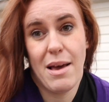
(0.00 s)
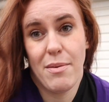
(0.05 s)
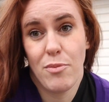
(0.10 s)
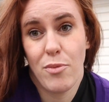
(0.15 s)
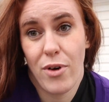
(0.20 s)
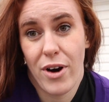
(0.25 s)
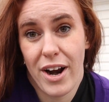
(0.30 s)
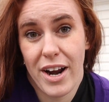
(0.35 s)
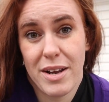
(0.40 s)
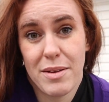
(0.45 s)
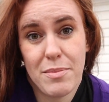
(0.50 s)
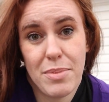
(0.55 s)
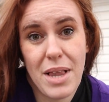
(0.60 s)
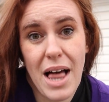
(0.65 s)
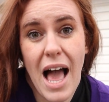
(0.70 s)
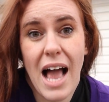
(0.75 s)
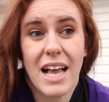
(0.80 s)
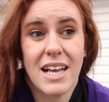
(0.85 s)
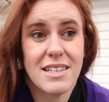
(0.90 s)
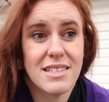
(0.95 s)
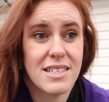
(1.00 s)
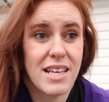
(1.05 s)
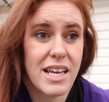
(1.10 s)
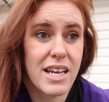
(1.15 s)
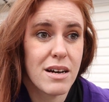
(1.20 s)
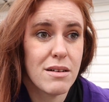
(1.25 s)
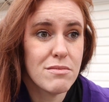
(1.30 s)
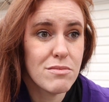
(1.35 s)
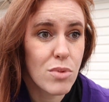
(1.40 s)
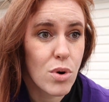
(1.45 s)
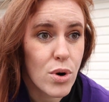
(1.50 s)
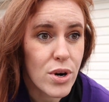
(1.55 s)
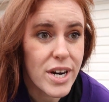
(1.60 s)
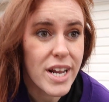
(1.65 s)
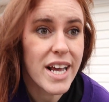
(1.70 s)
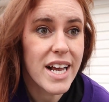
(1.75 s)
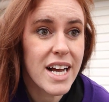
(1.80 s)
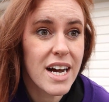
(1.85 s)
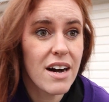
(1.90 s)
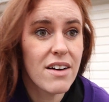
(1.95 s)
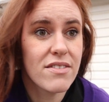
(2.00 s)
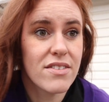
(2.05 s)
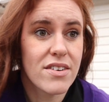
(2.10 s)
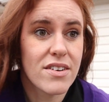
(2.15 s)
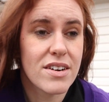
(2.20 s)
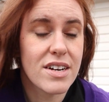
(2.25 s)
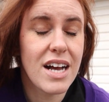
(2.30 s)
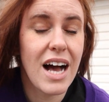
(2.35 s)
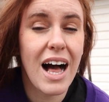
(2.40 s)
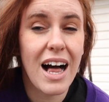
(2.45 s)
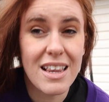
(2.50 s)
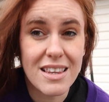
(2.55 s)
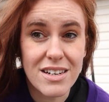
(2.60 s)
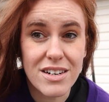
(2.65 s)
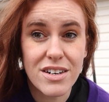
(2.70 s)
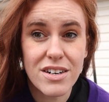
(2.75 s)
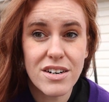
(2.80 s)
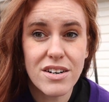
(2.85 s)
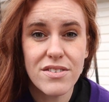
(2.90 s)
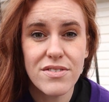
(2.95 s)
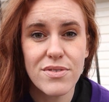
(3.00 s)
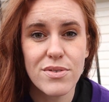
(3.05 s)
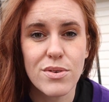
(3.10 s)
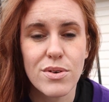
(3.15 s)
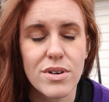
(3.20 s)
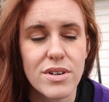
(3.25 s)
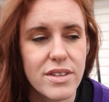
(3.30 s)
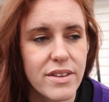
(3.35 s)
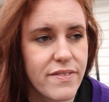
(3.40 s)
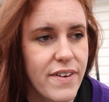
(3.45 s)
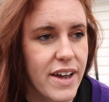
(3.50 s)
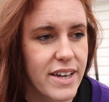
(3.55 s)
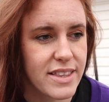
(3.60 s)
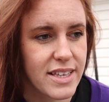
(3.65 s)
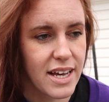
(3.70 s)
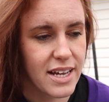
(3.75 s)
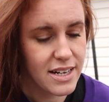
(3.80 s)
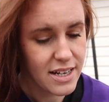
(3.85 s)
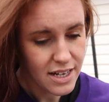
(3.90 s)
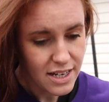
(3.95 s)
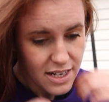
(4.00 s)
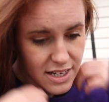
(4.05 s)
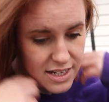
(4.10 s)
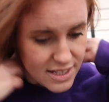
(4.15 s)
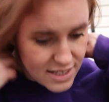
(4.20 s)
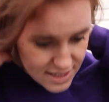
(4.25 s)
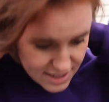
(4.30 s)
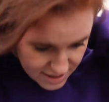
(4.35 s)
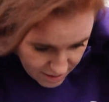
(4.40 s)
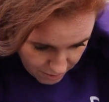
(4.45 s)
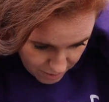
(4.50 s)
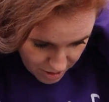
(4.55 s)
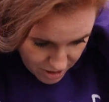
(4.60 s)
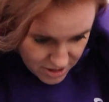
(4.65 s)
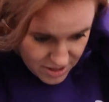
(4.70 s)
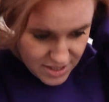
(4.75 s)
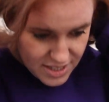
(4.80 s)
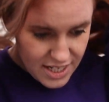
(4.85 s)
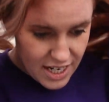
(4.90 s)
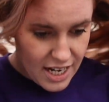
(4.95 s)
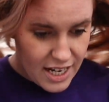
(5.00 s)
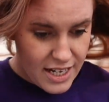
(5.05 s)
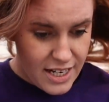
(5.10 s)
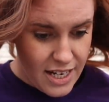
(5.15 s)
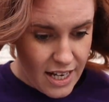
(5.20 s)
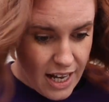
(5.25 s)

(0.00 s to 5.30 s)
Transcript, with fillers: I'm wearing black as like a mourning cover color for the fact that summer is done.